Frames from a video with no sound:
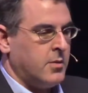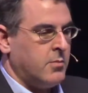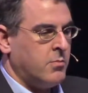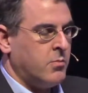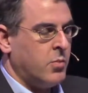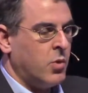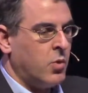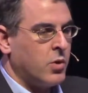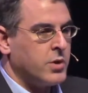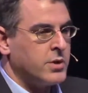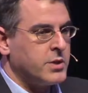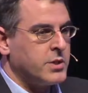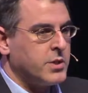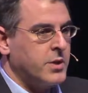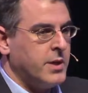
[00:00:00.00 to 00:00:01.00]
more
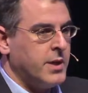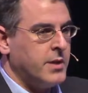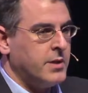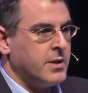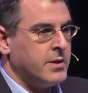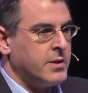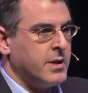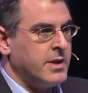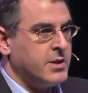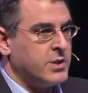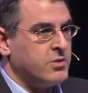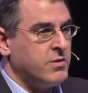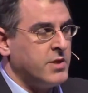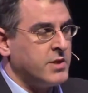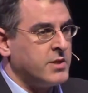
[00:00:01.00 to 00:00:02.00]
concerning, and
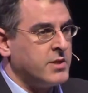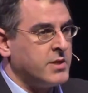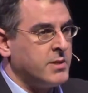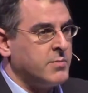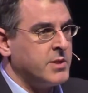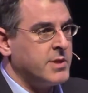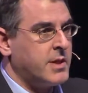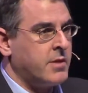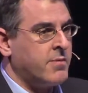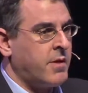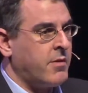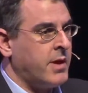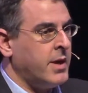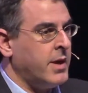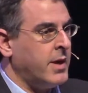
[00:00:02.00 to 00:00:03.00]
history doesn't seem to tell a
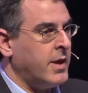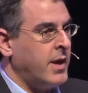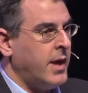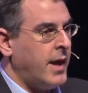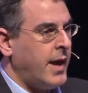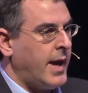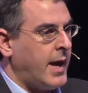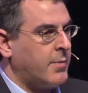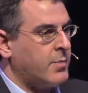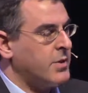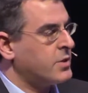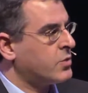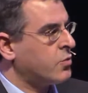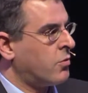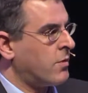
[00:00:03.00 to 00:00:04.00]
very happy
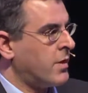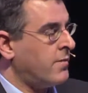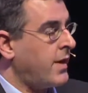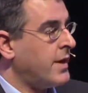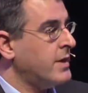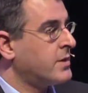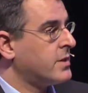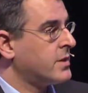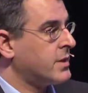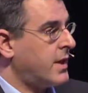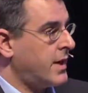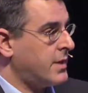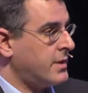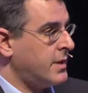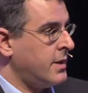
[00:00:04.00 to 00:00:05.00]
story of any
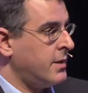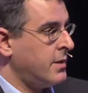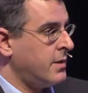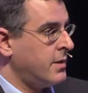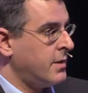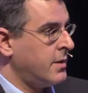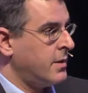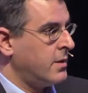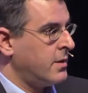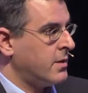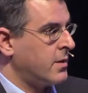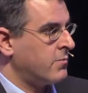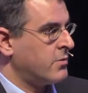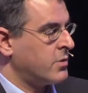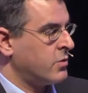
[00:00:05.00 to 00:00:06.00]
society
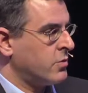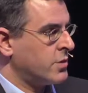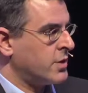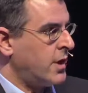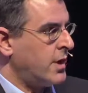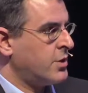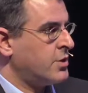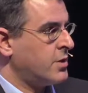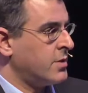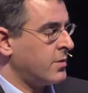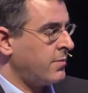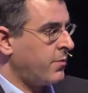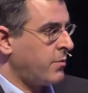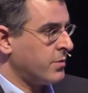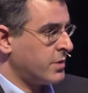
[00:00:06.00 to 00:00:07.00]
that resorts to
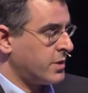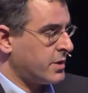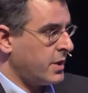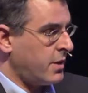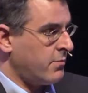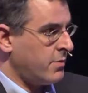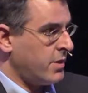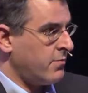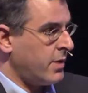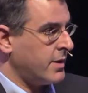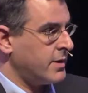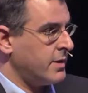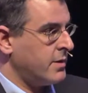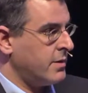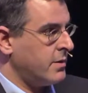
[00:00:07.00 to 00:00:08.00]
legislative force to start
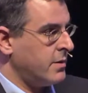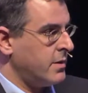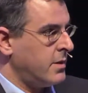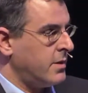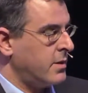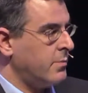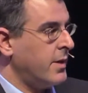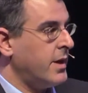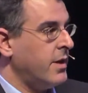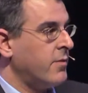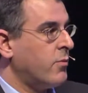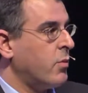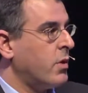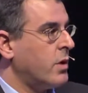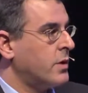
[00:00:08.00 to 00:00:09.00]
rewriting the meaning
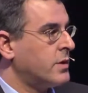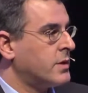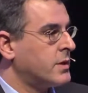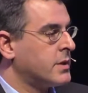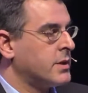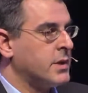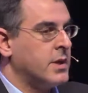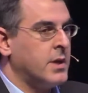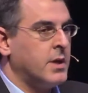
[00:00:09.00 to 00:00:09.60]
of words.